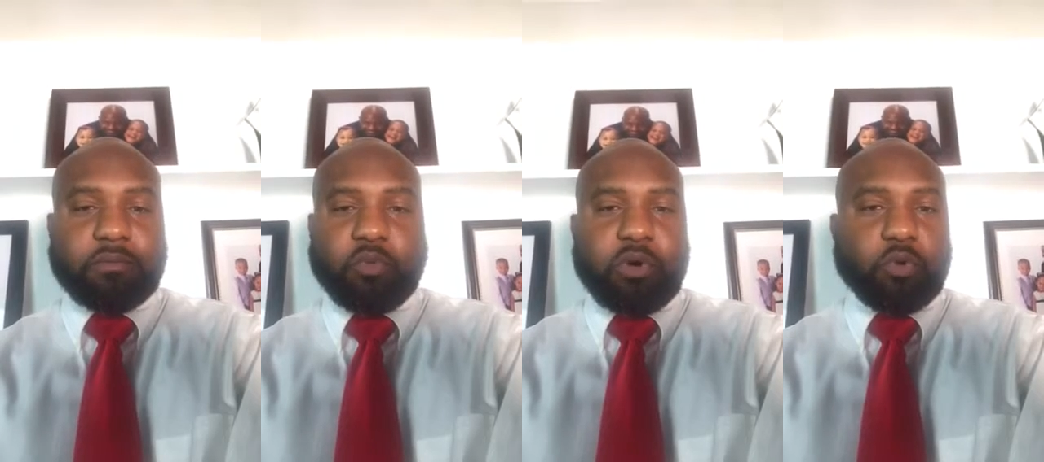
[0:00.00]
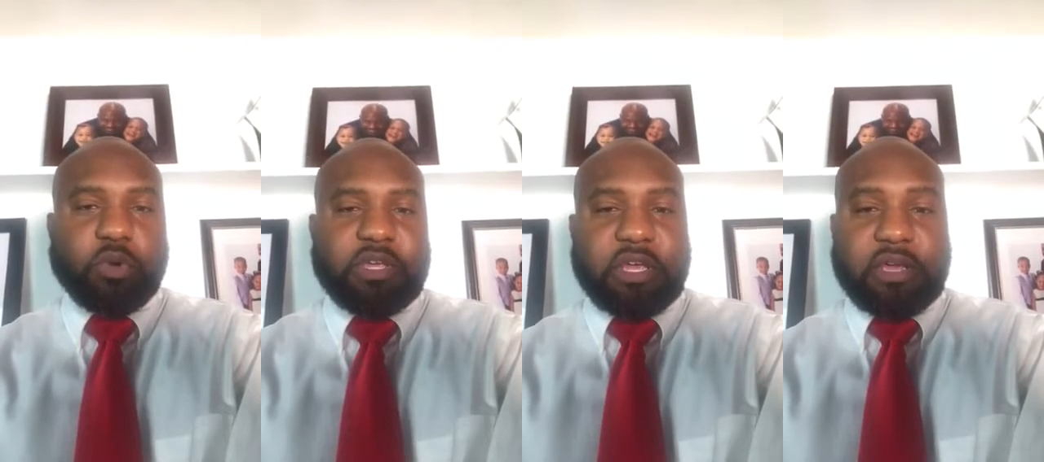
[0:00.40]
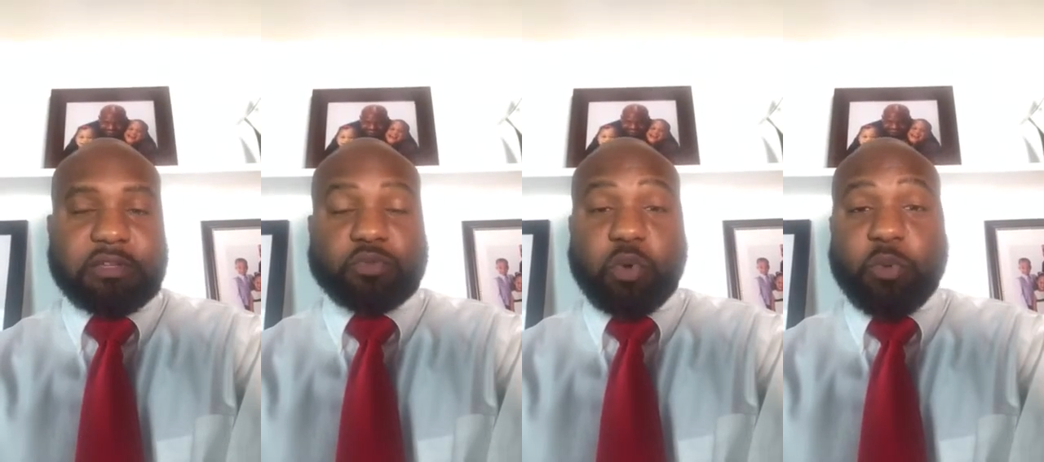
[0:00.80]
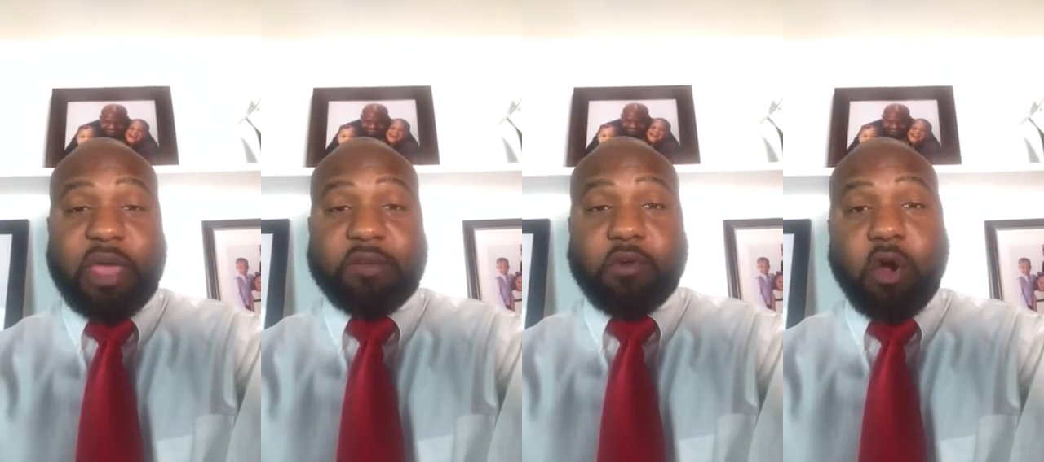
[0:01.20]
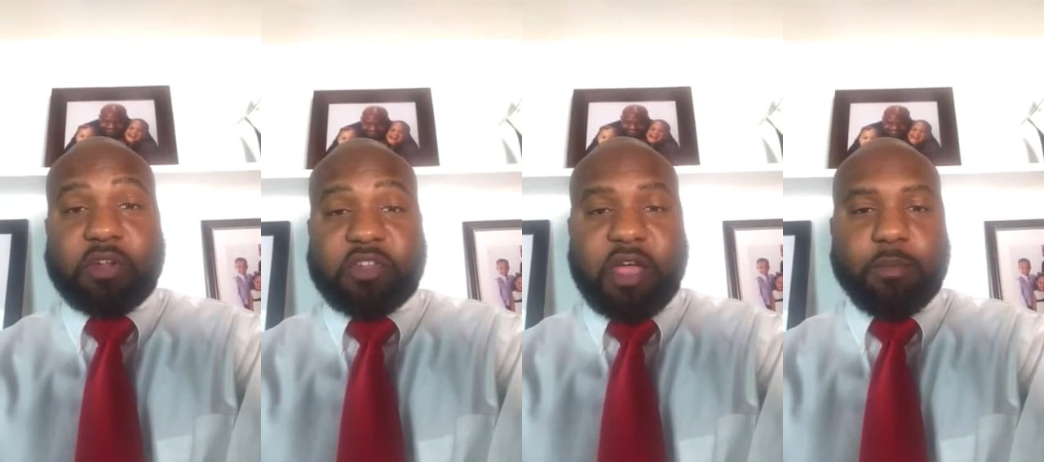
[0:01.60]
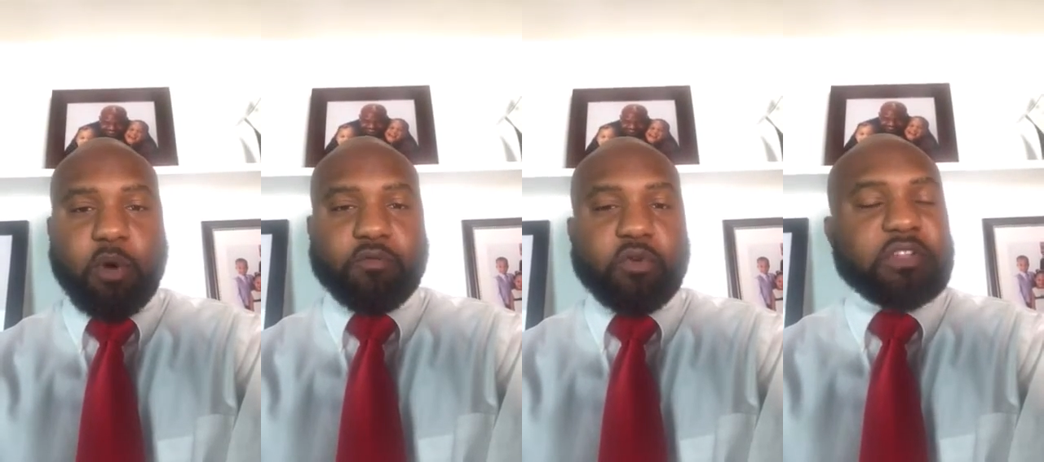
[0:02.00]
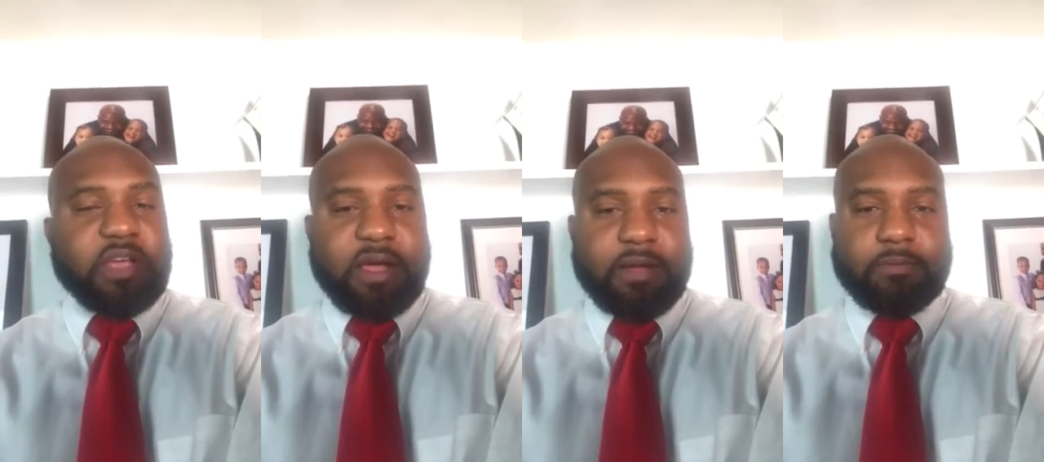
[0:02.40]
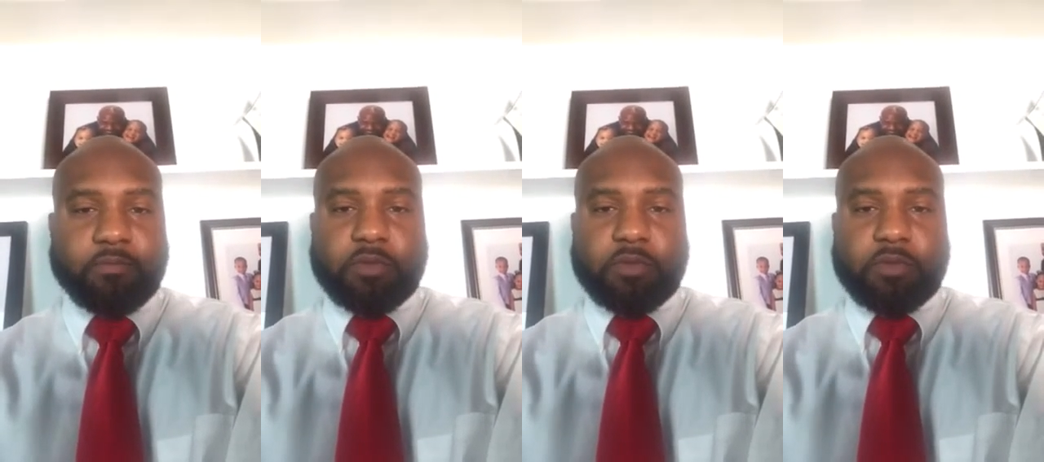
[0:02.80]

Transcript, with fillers: Well, on the weekends, when we have our time, our free time,